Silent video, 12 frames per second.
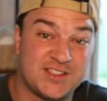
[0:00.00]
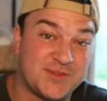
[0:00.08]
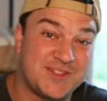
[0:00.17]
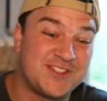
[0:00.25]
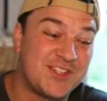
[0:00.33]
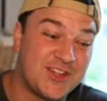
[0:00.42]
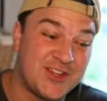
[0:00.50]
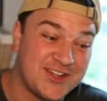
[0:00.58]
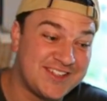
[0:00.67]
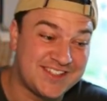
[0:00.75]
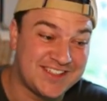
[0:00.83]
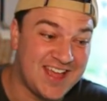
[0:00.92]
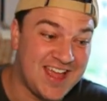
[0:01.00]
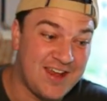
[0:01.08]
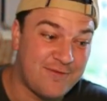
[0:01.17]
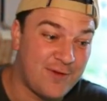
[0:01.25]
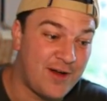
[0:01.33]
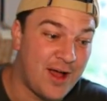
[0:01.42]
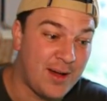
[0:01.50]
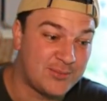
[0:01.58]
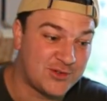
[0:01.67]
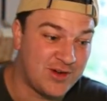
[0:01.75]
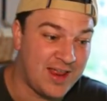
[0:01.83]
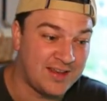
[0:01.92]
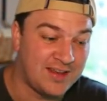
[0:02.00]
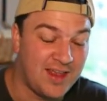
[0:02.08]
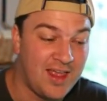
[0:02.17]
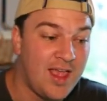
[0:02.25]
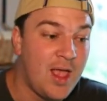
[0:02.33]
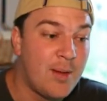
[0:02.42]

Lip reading: which is a good sign for an uptrend,